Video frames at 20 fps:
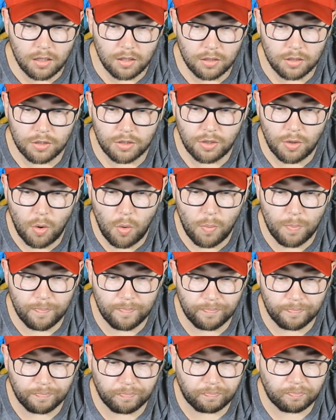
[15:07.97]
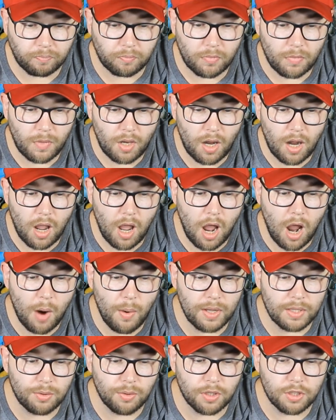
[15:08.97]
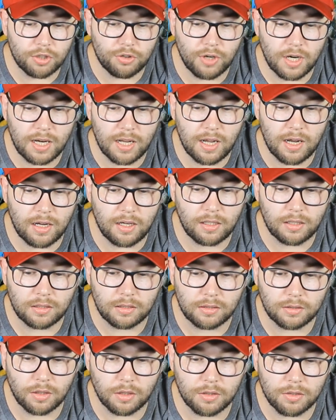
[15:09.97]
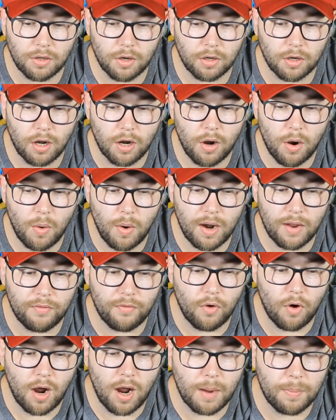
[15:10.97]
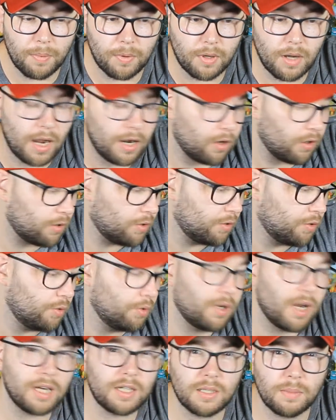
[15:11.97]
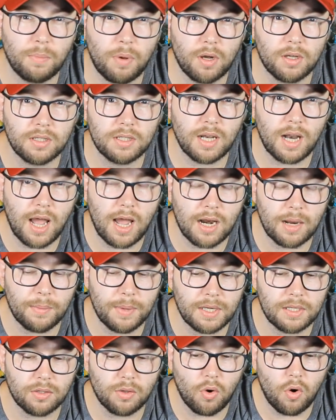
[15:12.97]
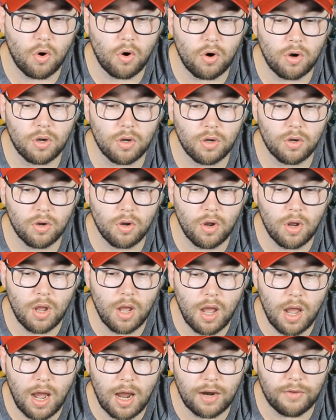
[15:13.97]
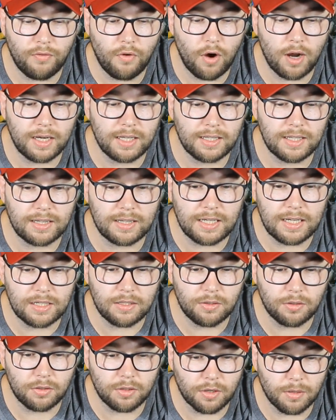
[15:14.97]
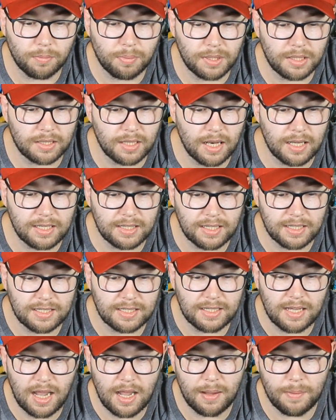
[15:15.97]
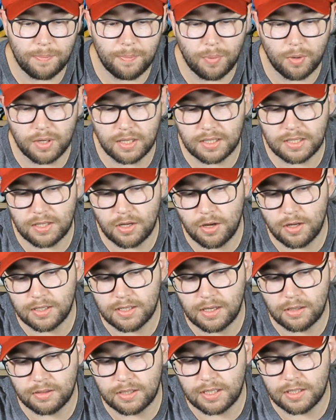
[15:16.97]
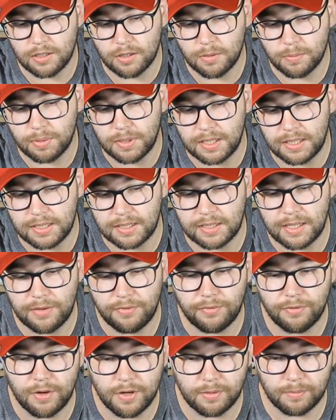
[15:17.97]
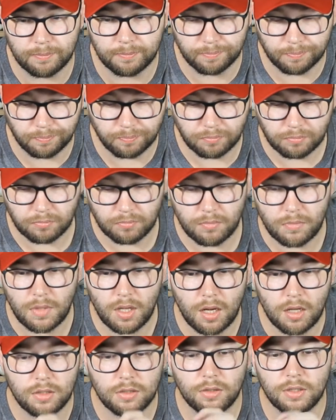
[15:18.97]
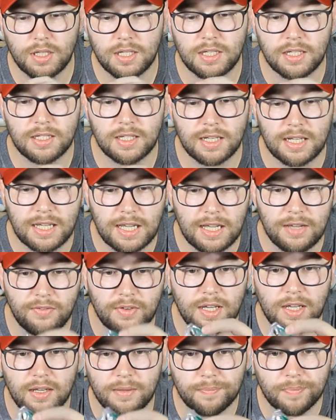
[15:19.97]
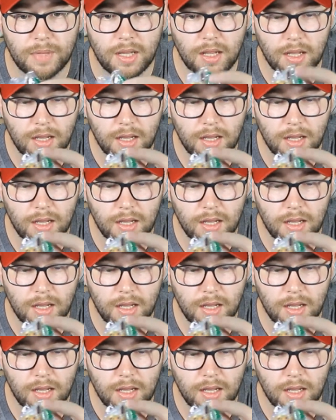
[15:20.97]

So I went to Australia not so long ago, and I thought I got 2 Gashapons in an anime store, and I thought I needed these 2 to complete the set, but it turns out these are completely different. So this is an Eevee.